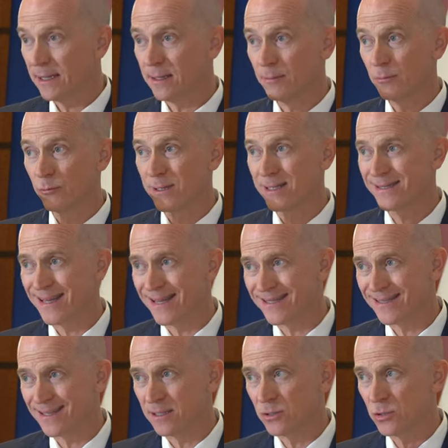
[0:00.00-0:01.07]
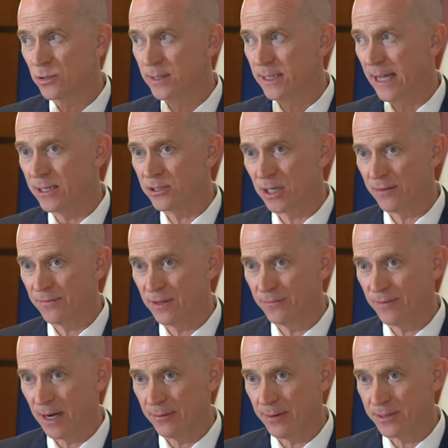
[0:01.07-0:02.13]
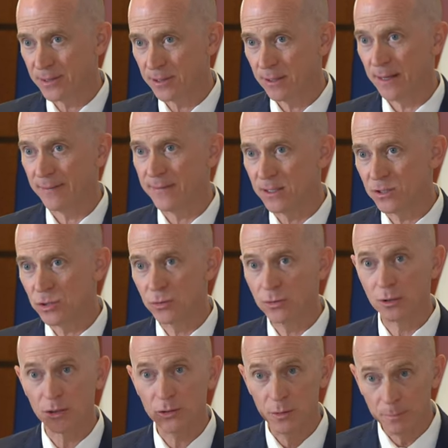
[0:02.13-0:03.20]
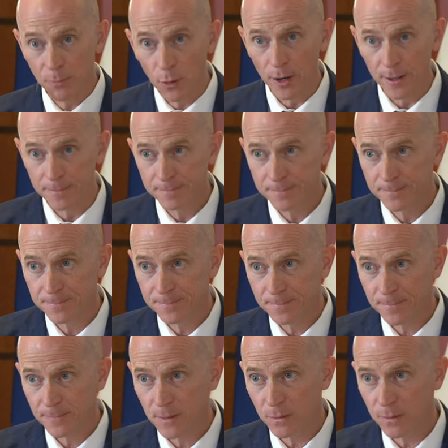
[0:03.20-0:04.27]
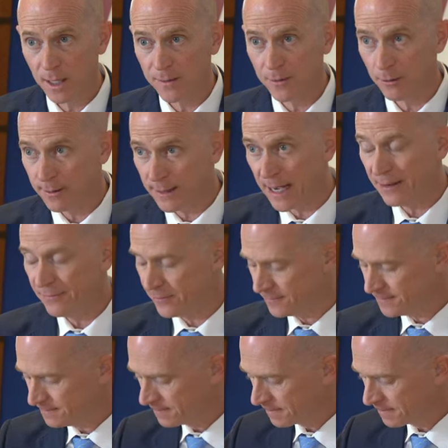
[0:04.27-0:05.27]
them resistant to the HIV virus. And these two girls were born. Okay, they're alive.